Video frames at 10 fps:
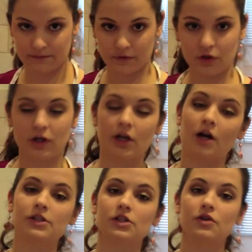You can
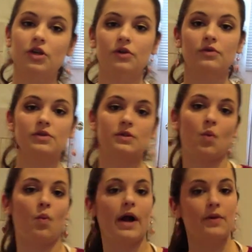also use
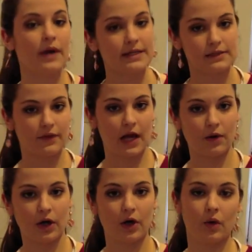white rice
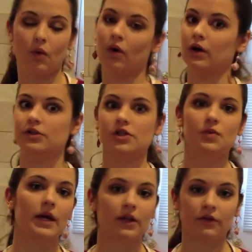flour or just
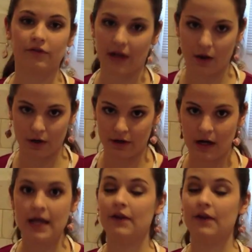regular flour